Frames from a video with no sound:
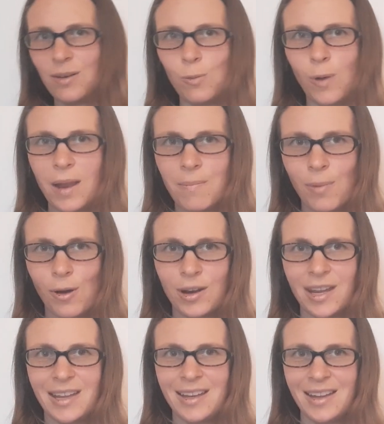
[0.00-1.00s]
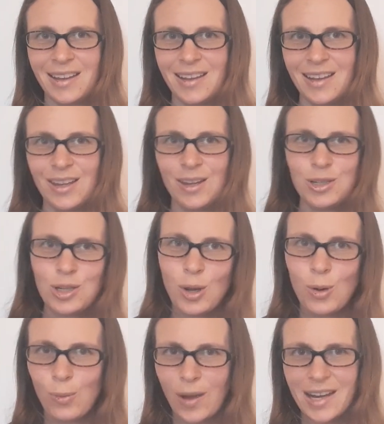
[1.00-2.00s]
one body,
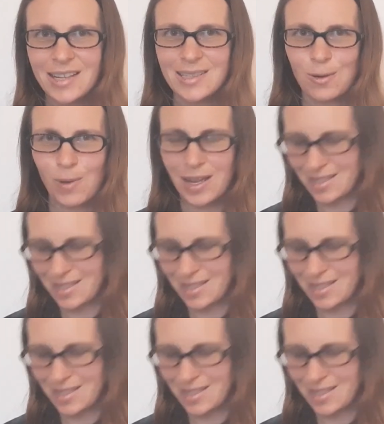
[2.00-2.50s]
2 wings and 1